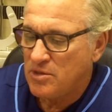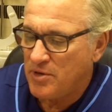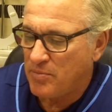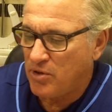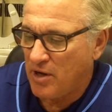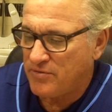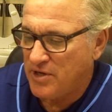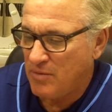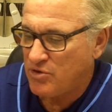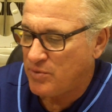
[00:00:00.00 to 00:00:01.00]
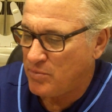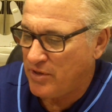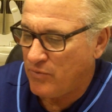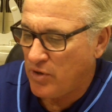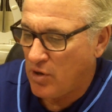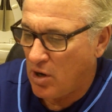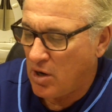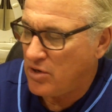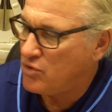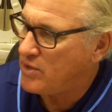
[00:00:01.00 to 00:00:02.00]
To be a playoff team, which we believe we
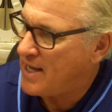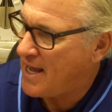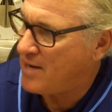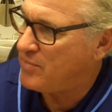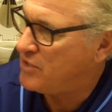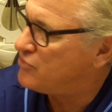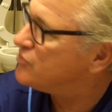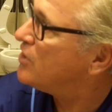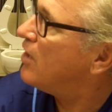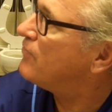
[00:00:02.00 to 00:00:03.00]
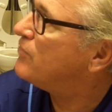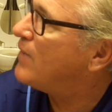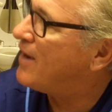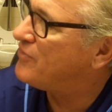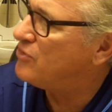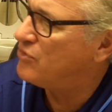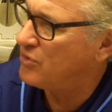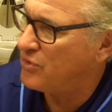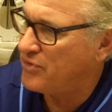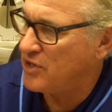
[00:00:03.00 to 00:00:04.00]
are, you can't beat yourself. You have to do
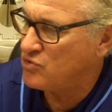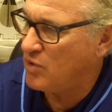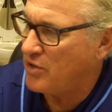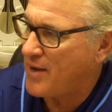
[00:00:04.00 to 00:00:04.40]
the little things well.